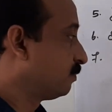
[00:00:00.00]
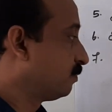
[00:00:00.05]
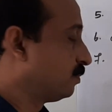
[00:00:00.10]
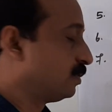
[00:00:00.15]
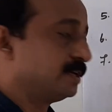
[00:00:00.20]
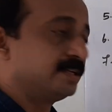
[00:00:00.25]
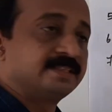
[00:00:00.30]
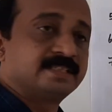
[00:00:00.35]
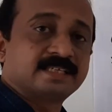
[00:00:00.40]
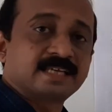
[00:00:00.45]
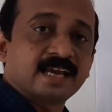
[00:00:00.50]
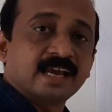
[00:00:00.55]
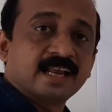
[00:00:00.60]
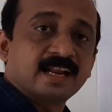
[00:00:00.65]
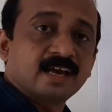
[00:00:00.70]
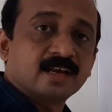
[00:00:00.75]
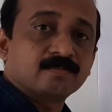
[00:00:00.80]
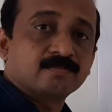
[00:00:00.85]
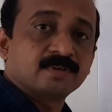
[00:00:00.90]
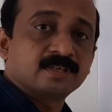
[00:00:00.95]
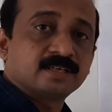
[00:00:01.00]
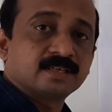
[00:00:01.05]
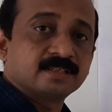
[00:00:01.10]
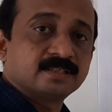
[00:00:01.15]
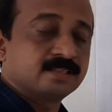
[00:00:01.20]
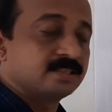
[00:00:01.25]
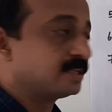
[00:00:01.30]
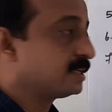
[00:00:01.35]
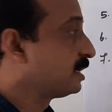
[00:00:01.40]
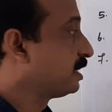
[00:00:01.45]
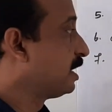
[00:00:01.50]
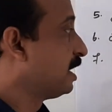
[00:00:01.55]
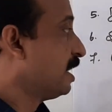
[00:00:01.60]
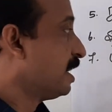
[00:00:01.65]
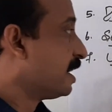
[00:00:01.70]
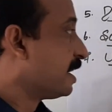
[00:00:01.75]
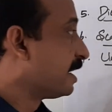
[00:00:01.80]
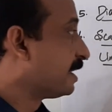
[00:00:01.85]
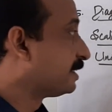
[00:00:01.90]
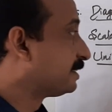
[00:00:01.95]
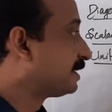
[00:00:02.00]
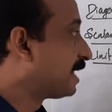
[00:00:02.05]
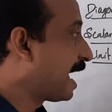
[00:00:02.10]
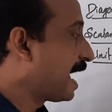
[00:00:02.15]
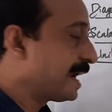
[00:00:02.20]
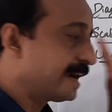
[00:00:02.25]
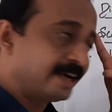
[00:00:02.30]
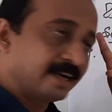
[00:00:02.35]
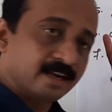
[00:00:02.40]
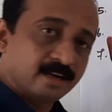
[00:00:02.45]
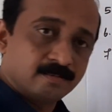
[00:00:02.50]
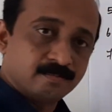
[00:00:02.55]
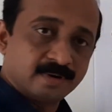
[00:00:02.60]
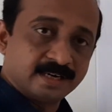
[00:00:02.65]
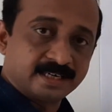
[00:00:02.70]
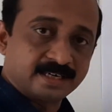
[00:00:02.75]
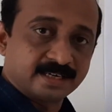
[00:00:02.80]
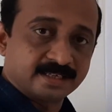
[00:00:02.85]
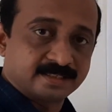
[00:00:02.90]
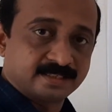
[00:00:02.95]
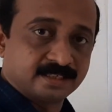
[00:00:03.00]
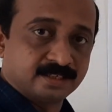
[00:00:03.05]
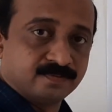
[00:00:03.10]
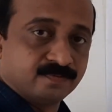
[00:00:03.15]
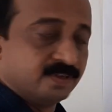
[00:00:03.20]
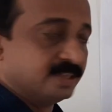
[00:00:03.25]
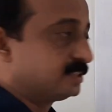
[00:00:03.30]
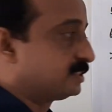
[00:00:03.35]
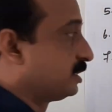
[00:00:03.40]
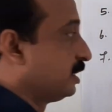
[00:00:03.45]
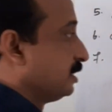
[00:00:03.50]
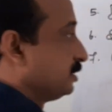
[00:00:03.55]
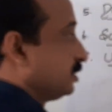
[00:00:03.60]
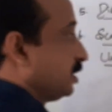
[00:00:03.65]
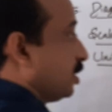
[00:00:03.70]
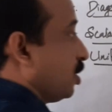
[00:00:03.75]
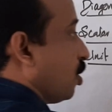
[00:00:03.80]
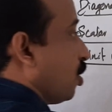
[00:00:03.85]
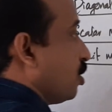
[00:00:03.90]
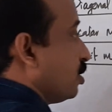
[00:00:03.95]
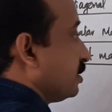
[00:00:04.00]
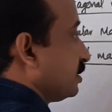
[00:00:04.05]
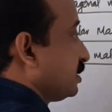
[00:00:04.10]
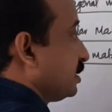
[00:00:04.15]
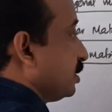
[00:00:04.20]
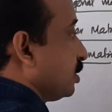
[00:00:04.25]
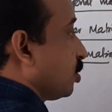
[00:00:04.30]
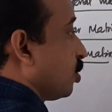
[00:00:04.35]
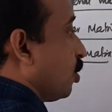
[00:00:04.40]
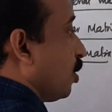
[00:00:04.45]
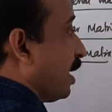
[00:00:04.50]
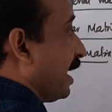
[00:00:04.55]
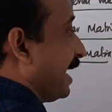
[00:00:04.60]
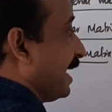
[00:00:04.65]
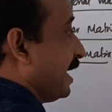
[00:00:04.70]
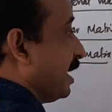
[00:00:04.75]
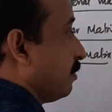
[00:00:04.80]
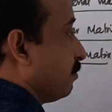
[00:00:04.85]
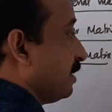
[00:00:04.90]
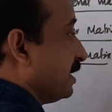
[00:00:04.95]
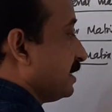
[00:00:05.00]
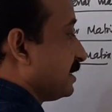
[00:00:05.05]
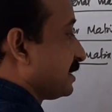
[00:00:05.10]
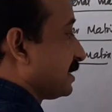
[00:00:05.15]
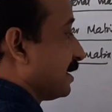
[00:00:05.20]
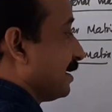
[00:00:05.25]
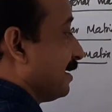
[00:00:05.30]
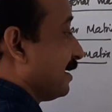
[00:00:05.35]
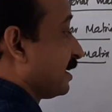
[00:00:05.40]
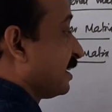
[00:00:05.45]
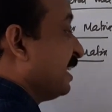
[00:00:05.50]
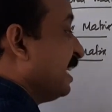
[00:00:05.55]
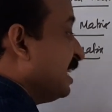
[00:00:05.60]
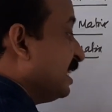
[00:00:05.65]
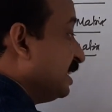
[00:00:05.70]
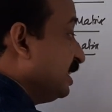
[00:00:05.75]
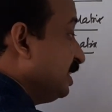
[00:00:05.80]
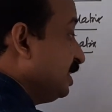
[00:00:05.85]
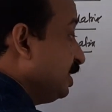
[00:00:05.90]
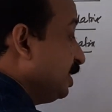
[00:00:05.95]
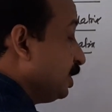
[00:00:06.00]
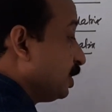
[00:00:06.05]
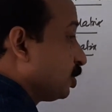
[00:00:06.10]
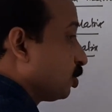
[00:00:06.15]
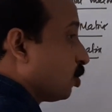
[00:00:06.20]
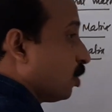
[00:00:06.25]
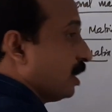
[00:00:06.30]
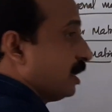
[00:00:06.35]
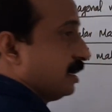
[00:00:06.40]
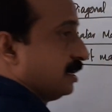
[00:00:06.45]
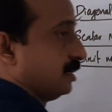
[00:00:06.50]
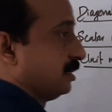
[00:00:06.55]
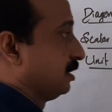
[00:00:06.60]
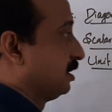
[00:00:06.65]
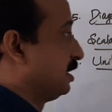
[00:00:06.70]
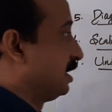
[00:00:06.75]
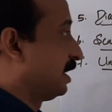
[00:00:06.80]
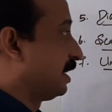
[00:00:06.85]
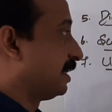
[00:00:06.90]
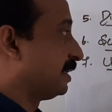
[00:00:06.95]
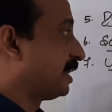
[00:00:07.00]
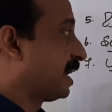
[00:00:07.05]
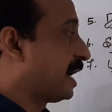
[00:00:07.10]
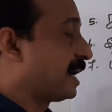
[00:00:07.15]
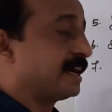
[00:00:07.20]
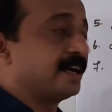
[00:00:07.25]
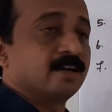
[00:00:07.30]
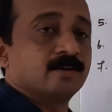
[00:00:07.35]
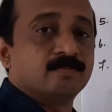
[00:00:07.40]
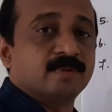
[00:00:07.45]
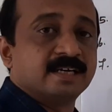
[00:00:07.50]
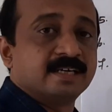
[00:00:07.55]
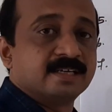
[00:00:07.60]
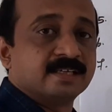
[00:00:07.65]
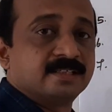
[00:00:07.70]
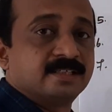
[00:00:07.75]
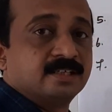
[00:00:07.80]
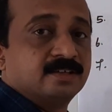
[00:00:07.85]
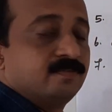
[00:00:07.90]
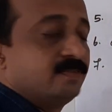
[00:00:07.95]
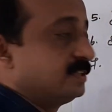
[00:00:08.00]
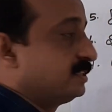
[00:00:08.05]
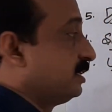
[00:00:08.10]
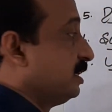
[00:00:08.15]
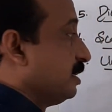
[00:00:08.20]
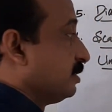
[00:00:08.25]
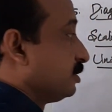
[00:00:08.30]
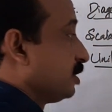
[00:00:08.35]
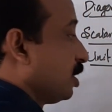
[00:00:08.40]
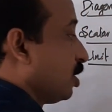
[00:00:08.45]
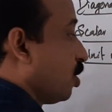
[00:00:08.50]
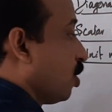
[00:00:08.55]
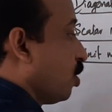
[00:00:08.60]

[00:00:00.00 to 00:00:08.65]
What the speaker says: What is scalar matrix? A diagonal matrix in which the non-zero elements are equal. A diagonal matrix in which the